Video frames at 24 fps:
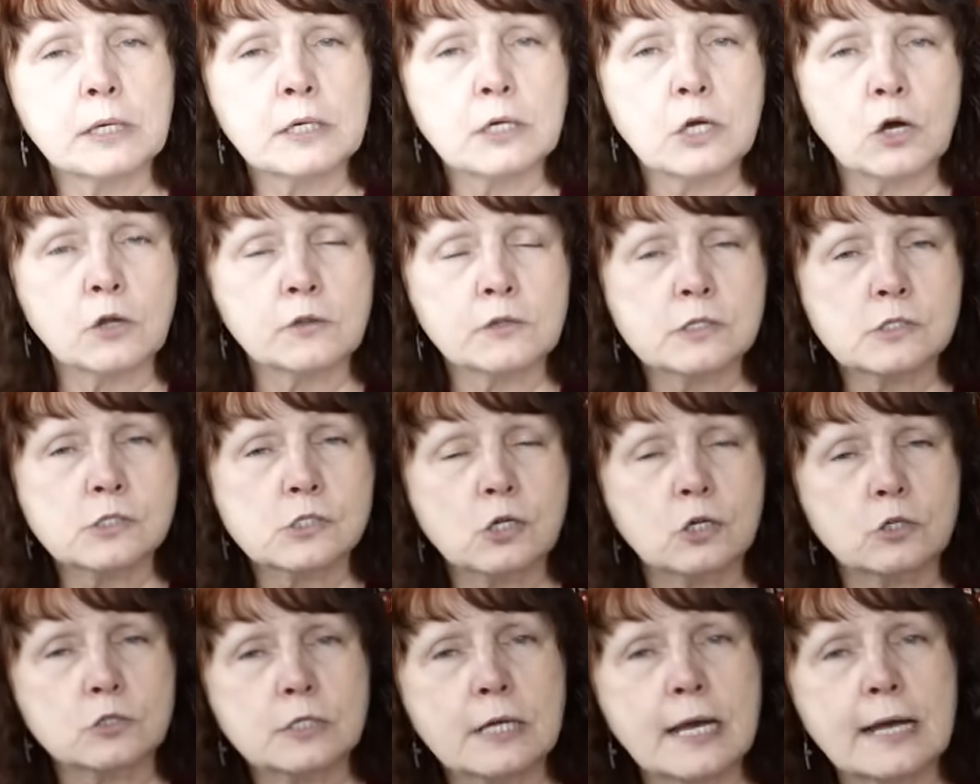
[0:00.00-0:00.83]
know this
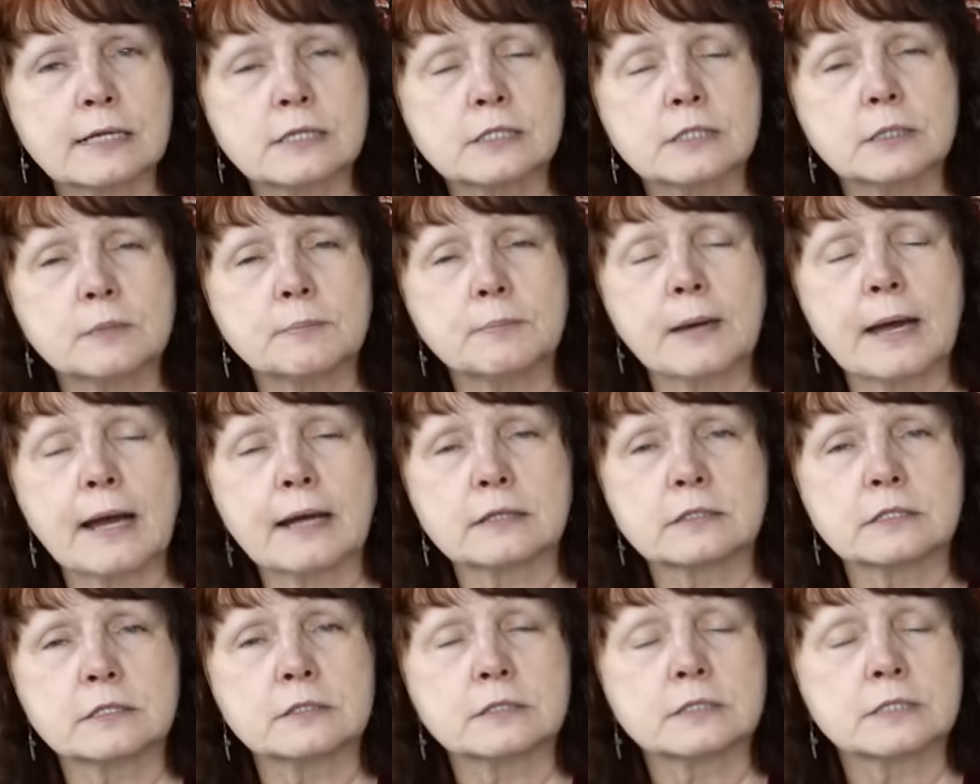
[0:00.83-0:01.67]
goes actually
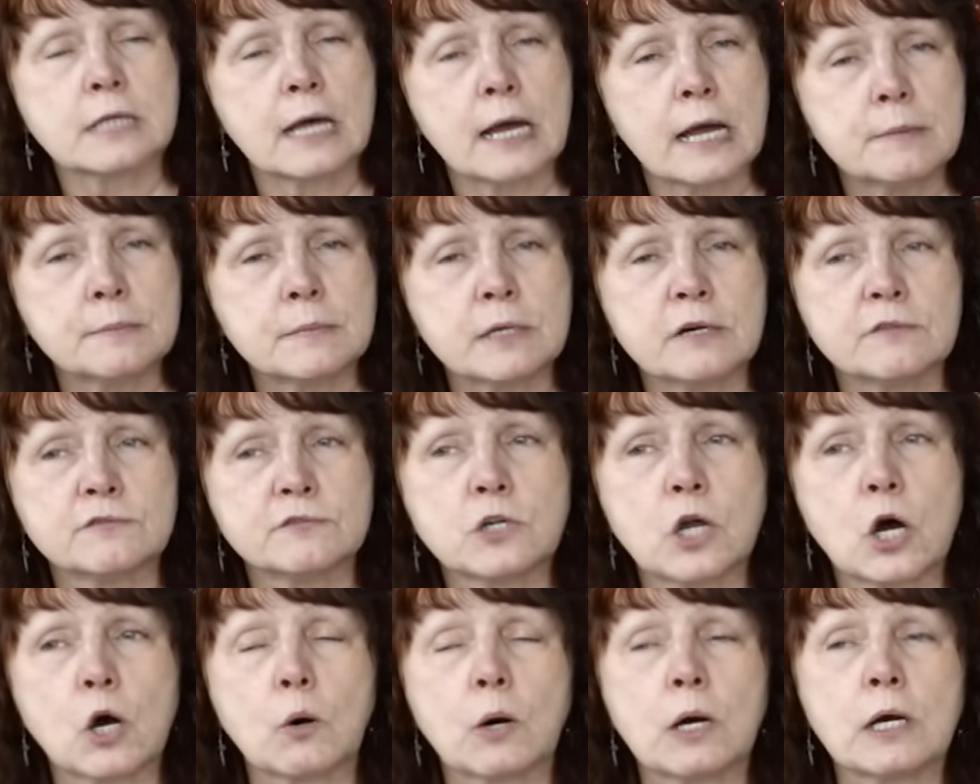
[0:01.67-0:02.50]
back to the time of
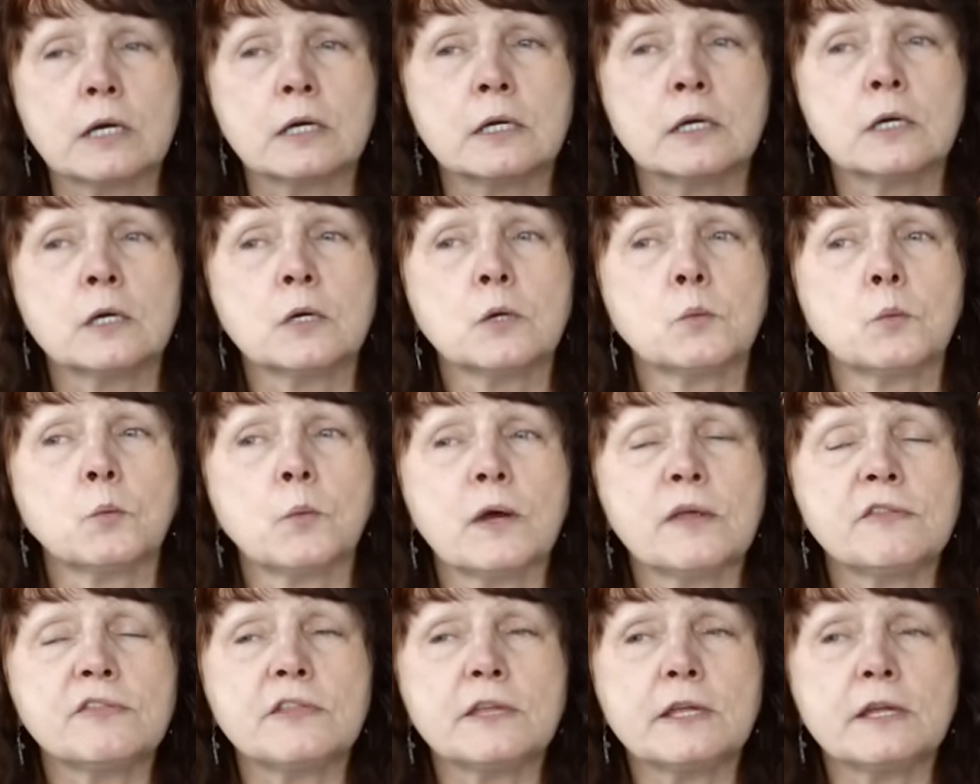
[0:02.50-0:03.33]
Noah
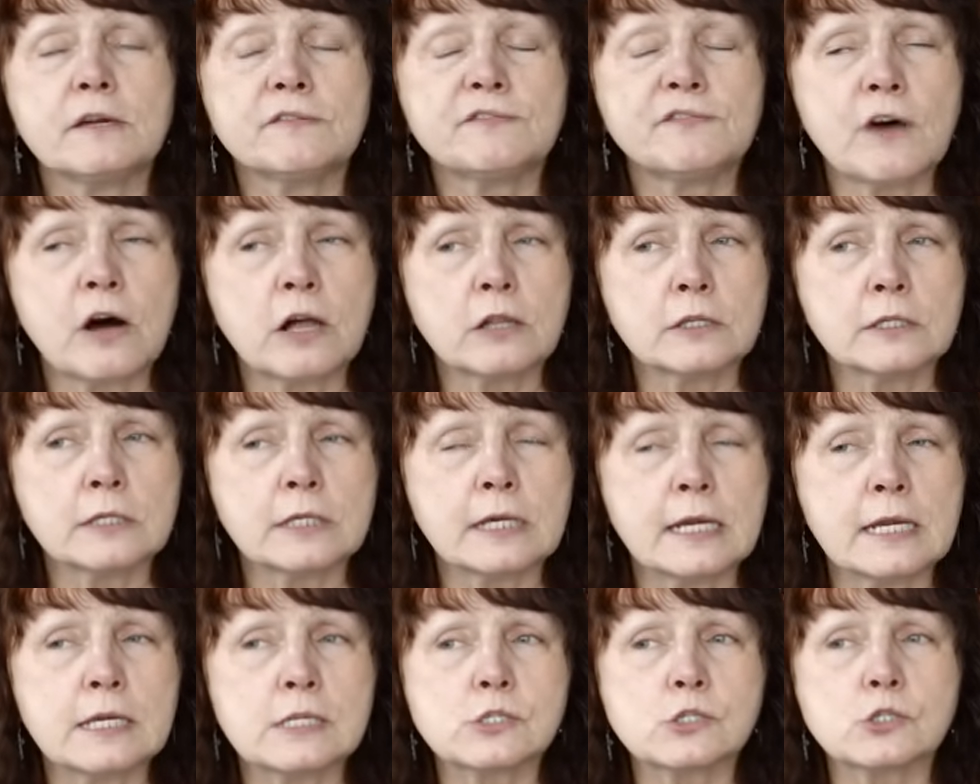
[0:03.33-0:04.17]
when the fallen
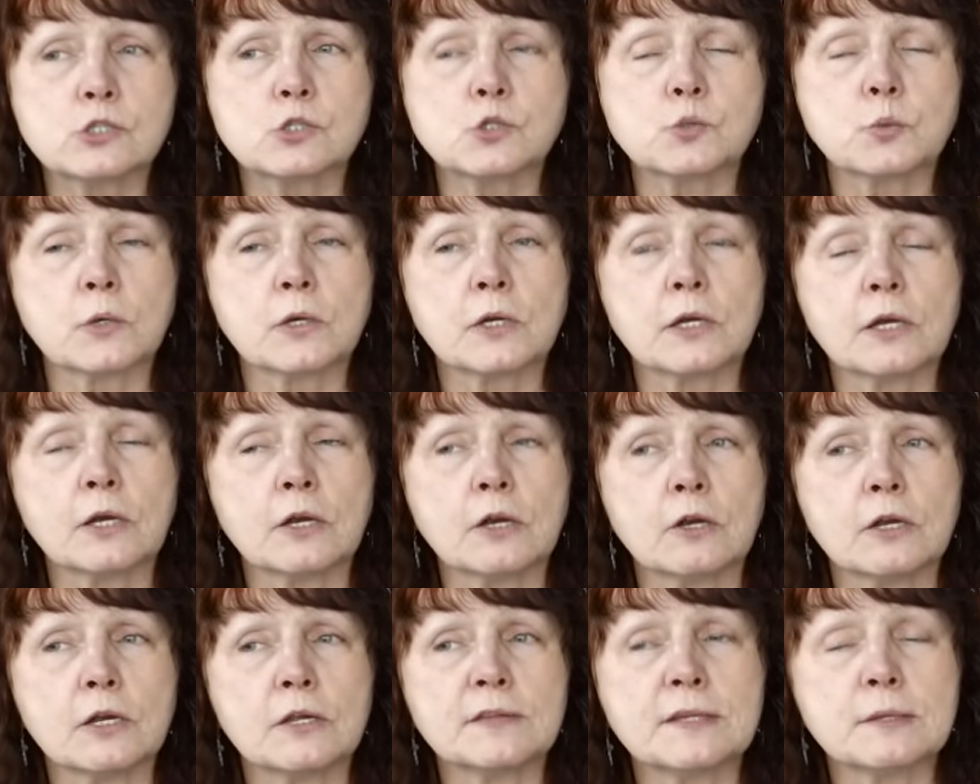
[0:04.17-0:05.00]
angels were
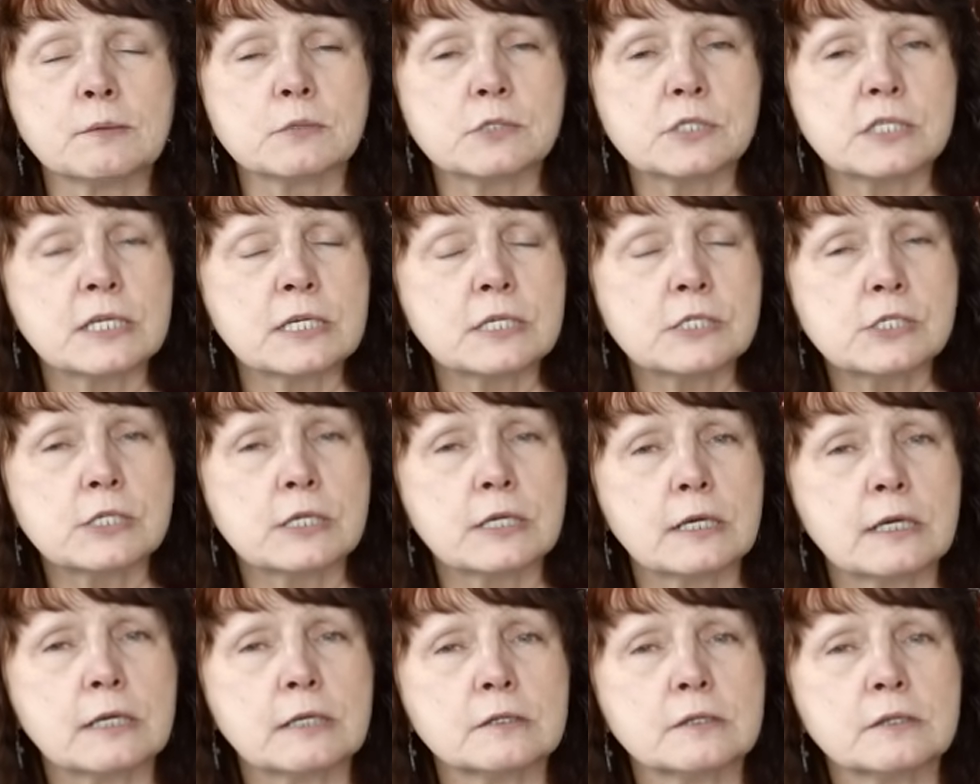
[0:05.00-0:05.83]
here and they were
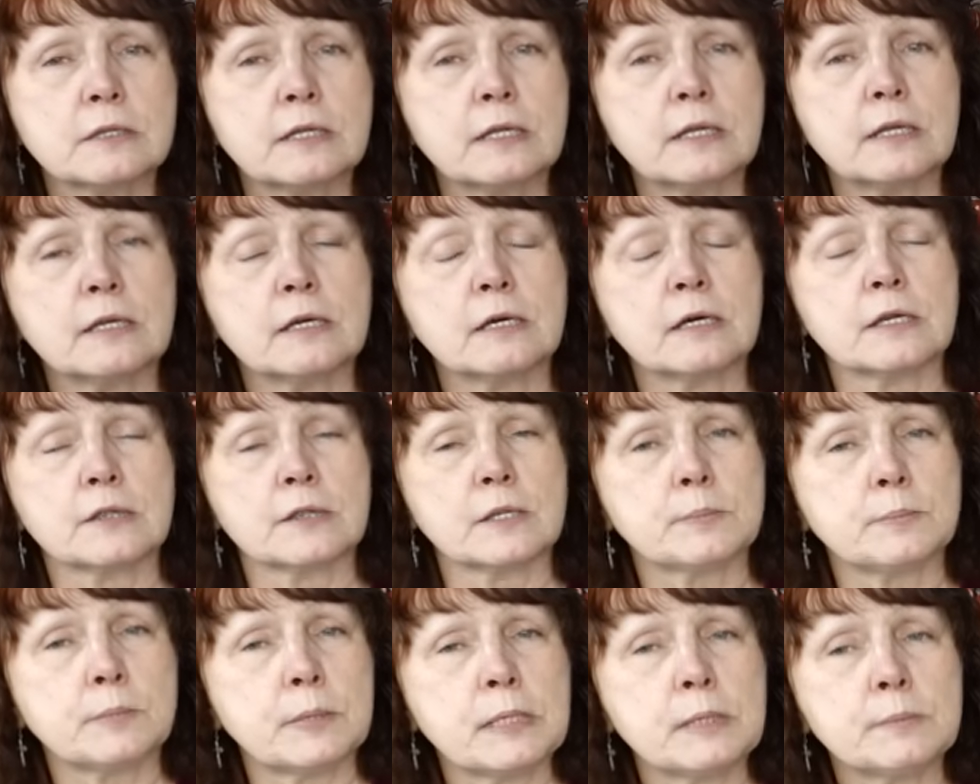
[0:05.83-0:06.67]
teaching the uh,
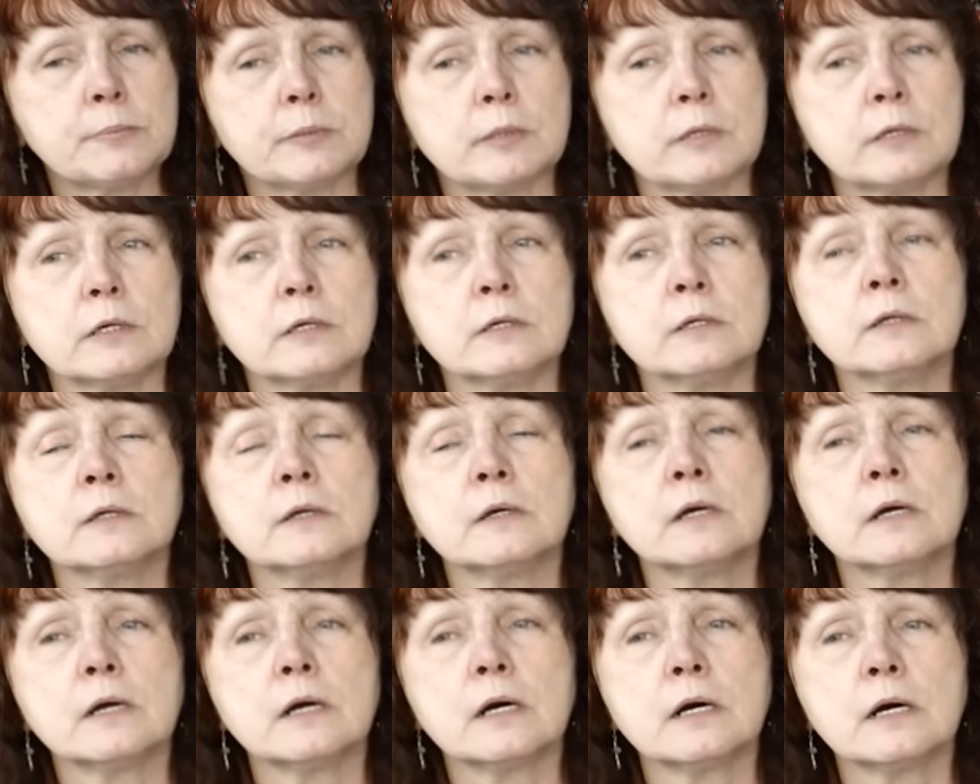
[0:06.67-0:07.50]
the people
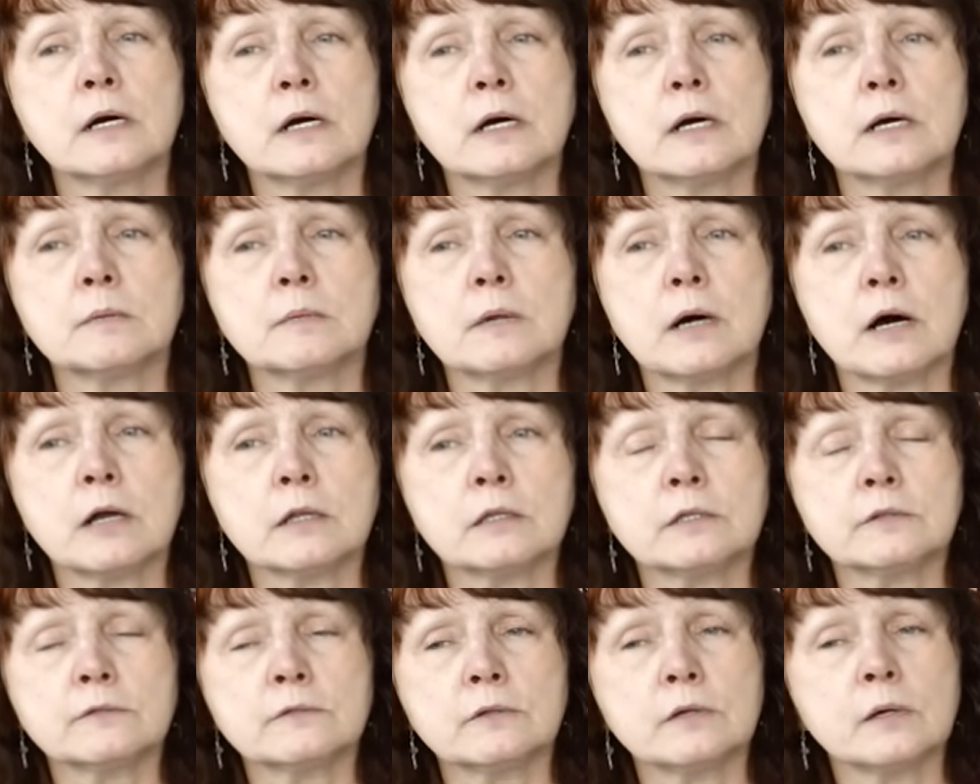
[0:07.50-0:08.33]
um,
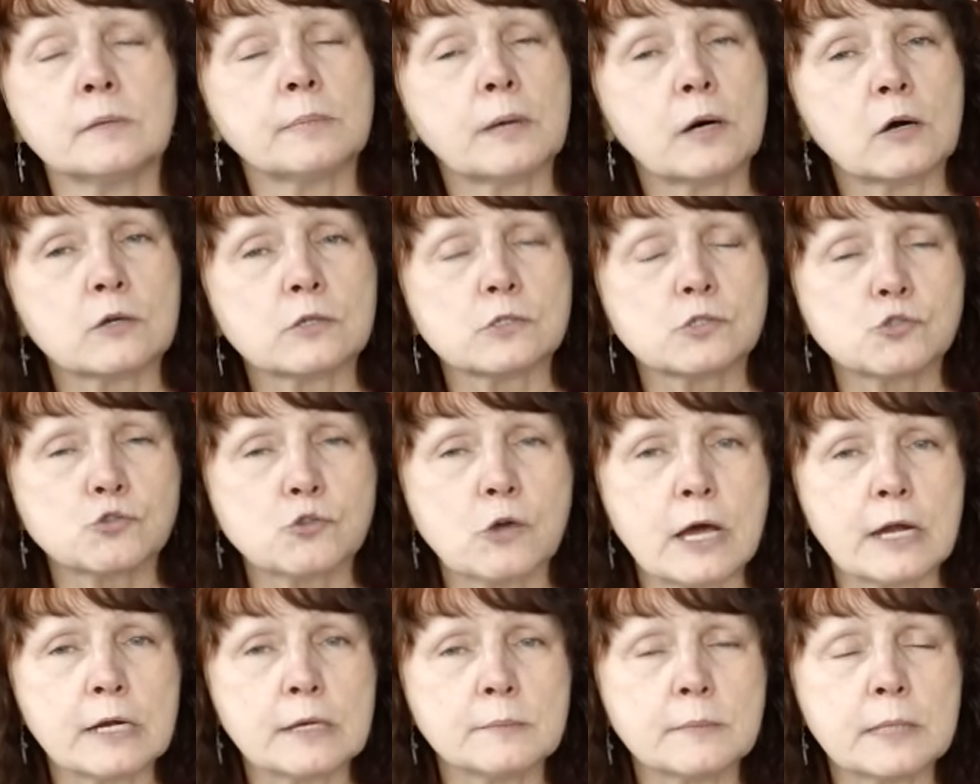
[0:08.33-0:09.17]
all about
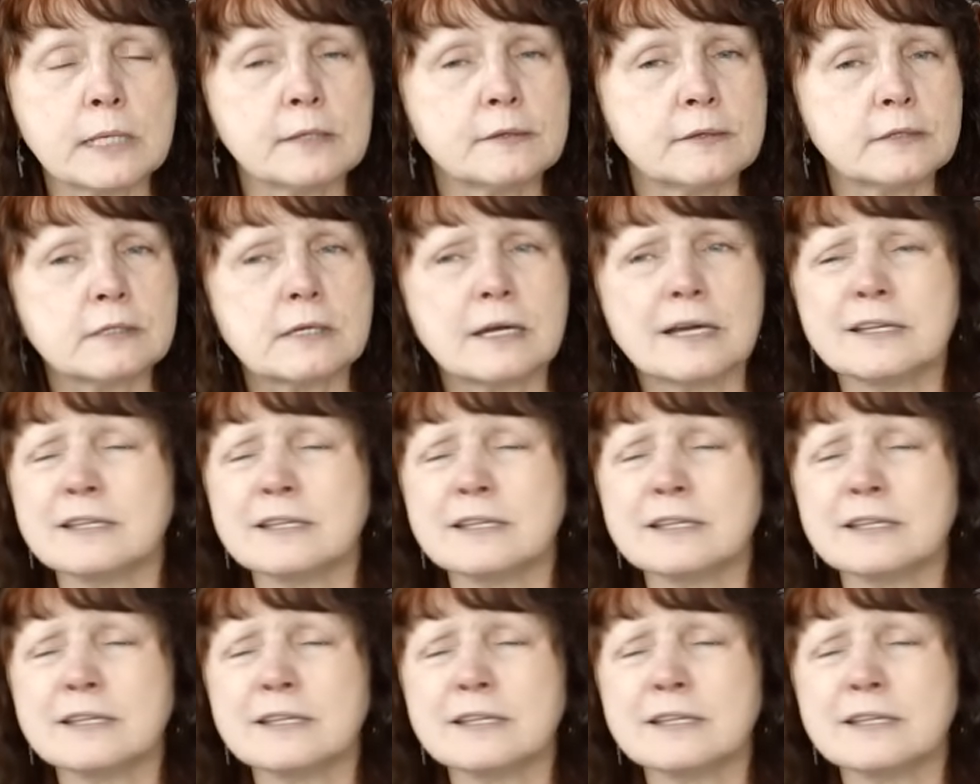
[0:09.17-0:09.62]
astronomy.